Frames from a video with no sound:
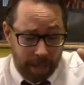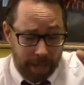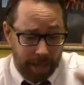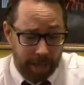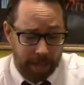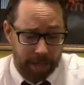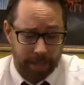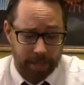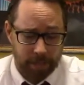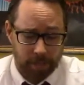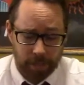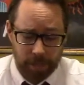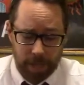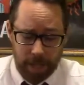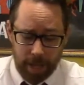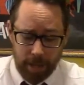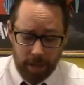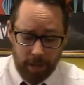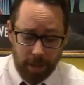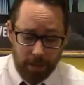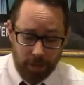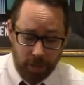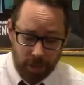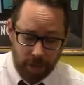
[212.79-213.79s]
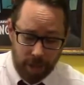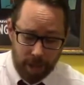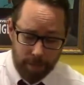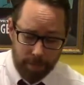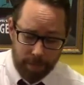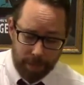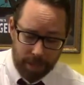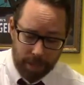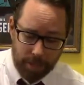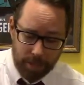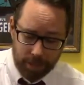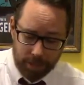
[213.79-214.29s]
is that the
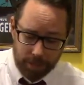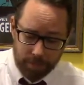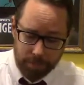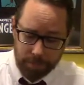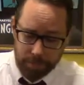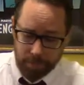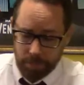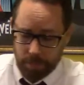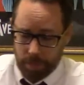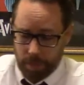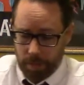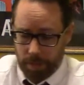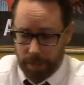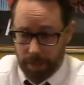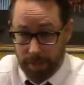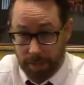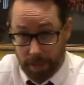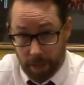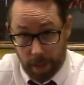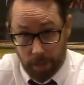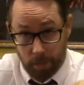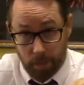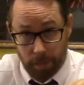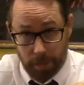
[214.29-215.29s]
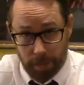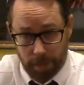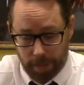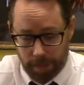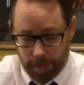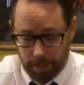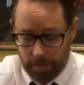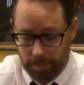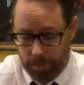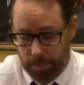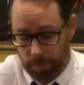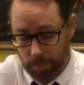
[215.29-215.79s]
zombies that come with
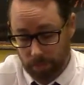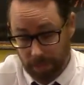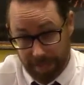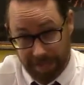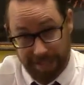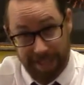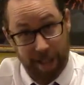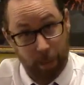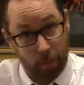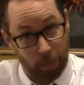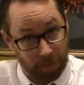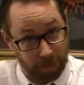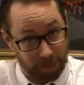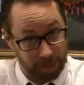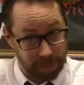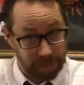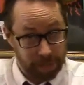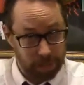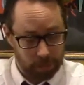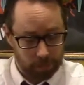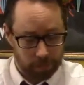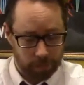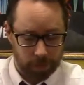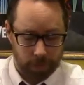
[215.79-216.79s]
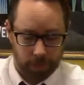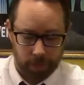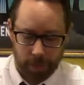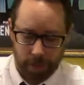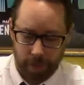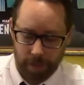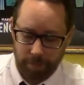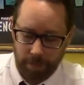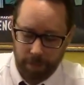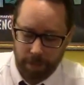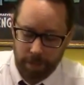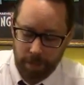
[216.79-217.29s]
it, that came with this version
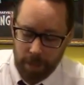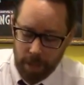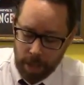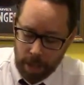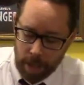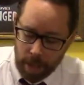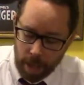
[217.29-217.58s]
of it,